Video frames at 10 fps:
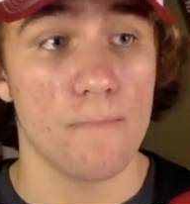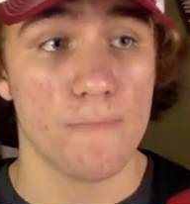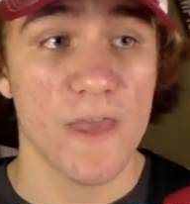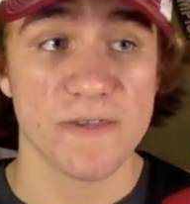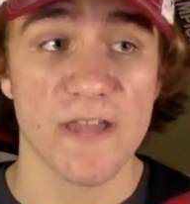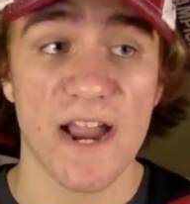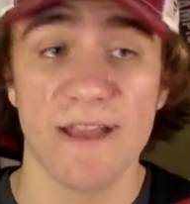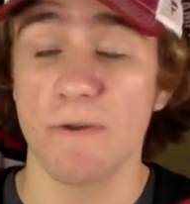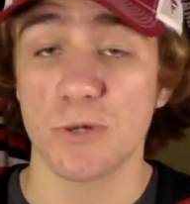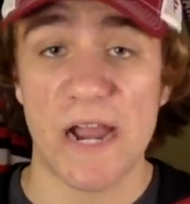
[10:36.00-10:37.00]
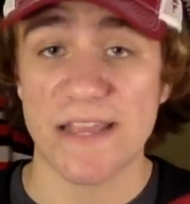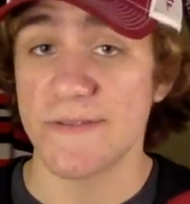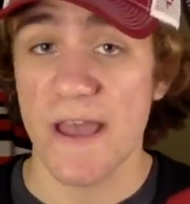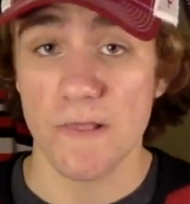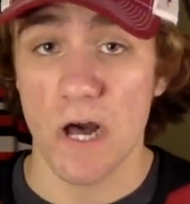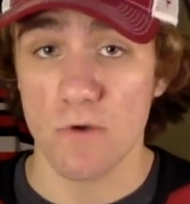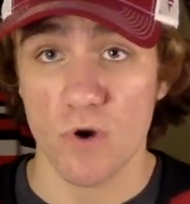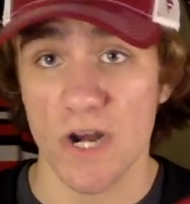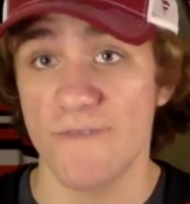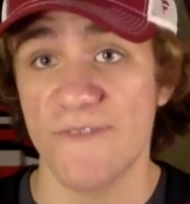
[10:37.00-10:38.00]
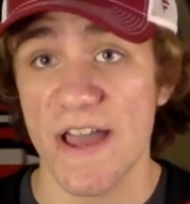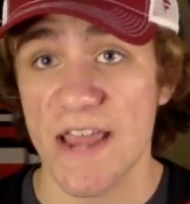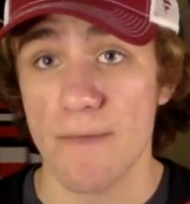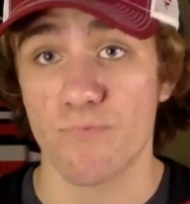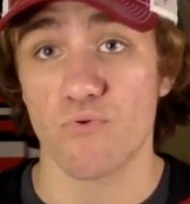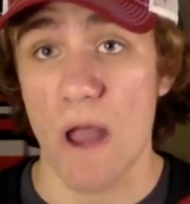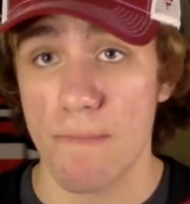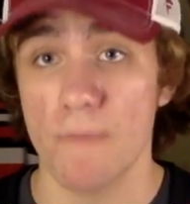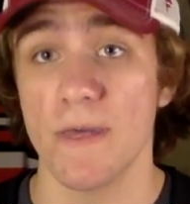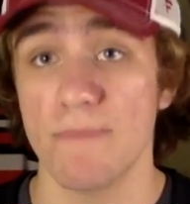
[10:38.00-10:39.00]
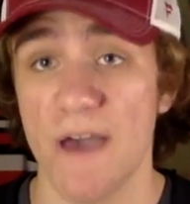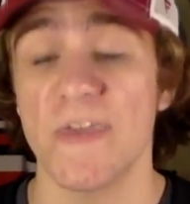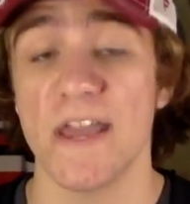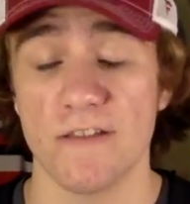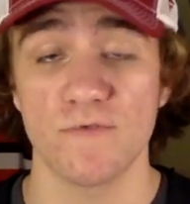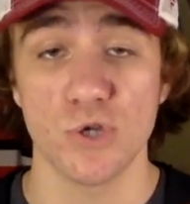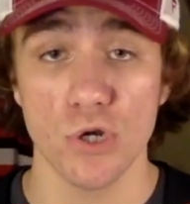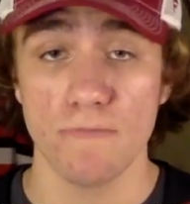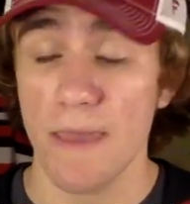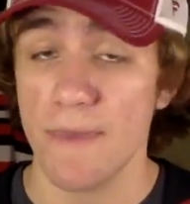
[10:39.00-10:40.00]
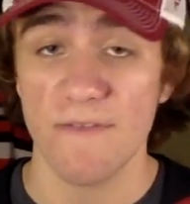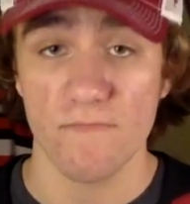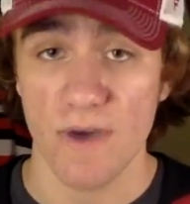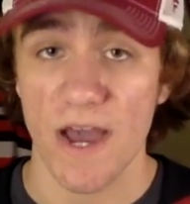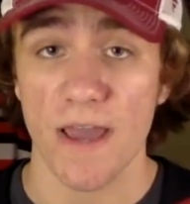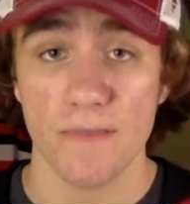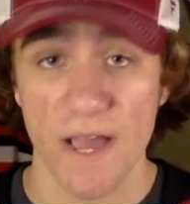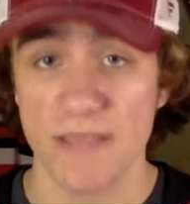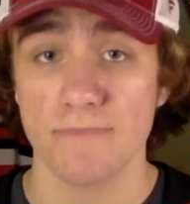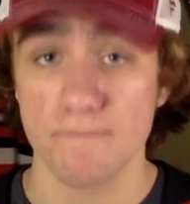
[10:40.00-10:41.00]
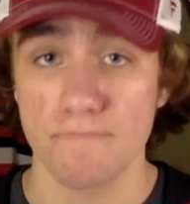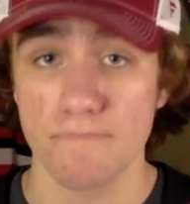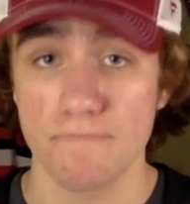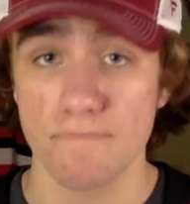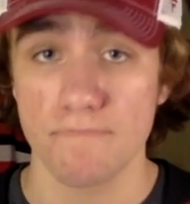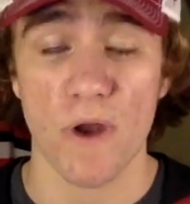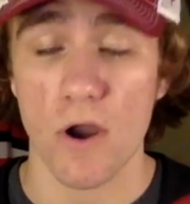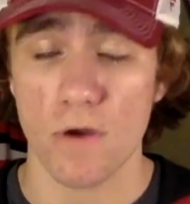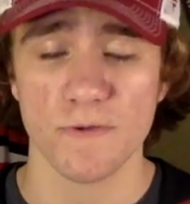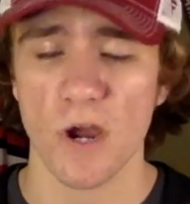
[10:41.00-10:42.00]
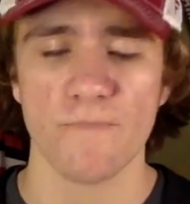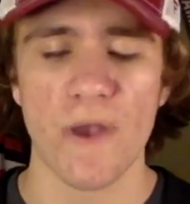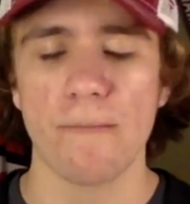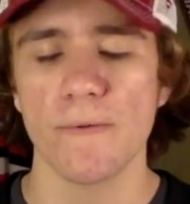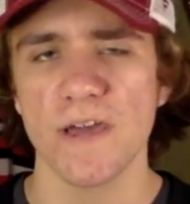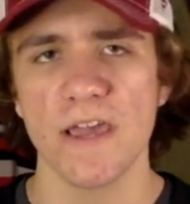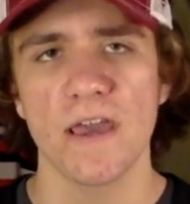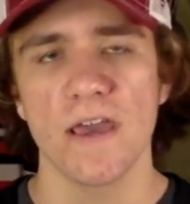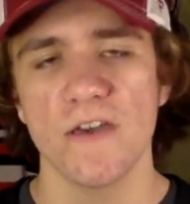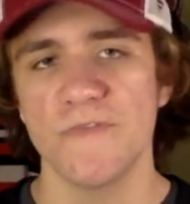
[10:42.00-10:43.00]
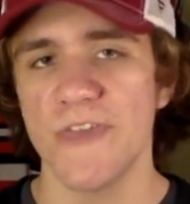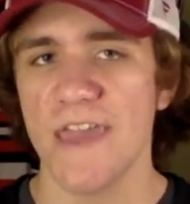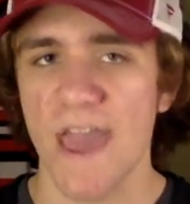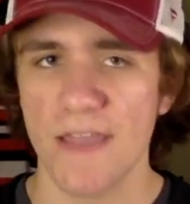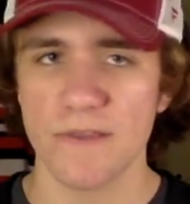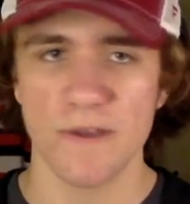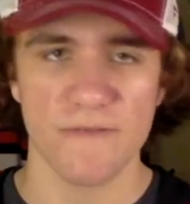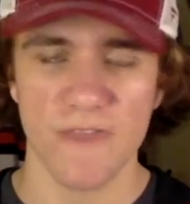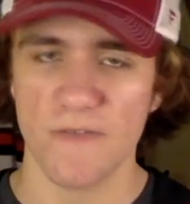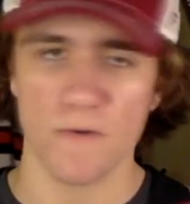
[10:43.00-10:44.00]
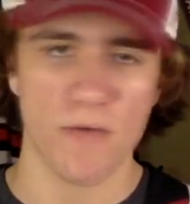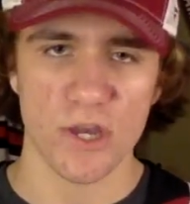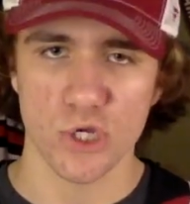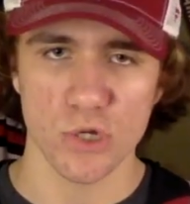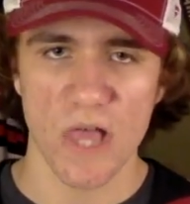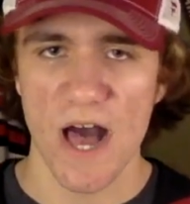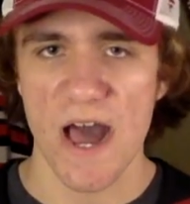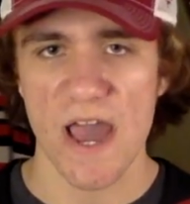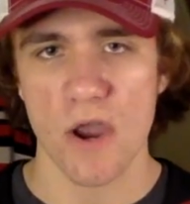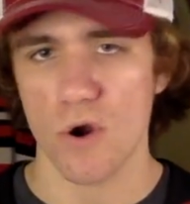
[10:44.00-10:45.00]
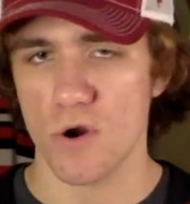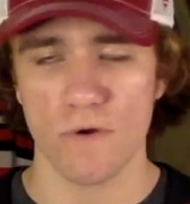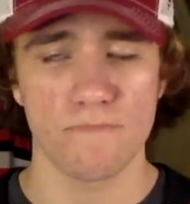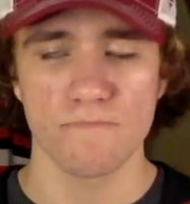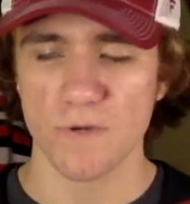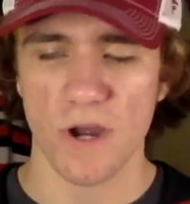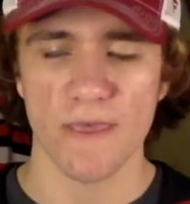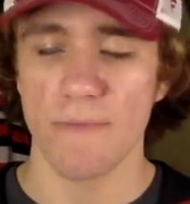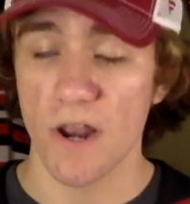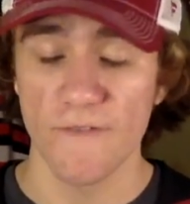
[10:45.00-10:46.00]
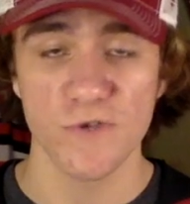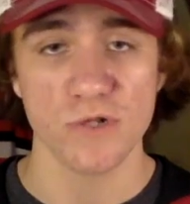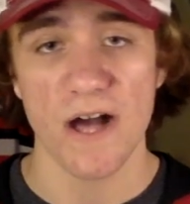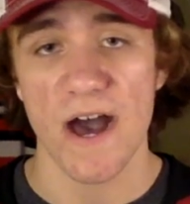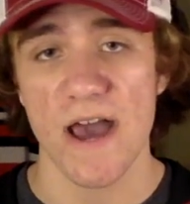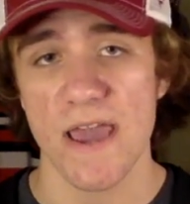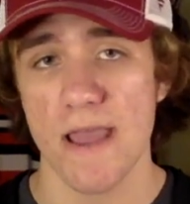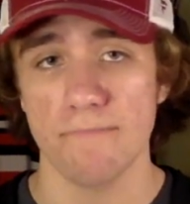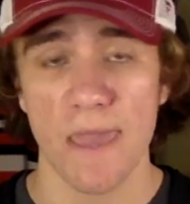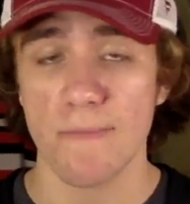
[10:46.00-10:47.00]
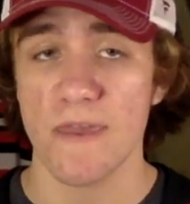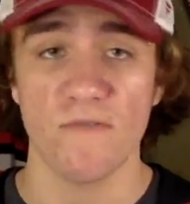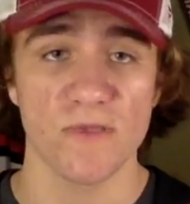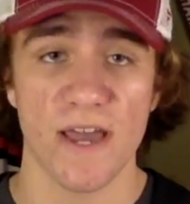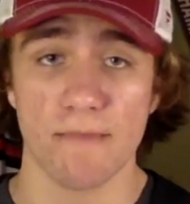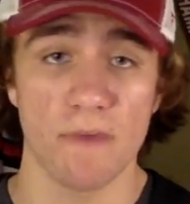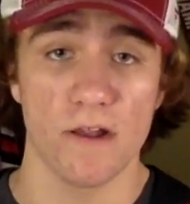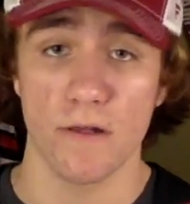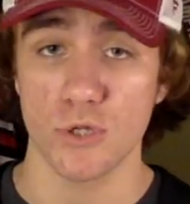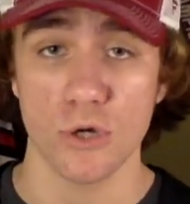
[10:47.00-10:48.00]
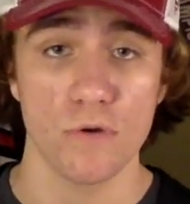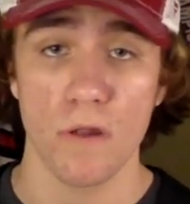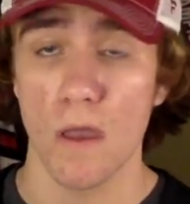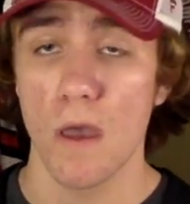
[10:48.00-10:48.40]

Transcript: It's not going to be dragged out that long. We're going to find out probably by the end of June, maybe even by like, probably the end of either like July or the middle of July and maybe even like middle of June,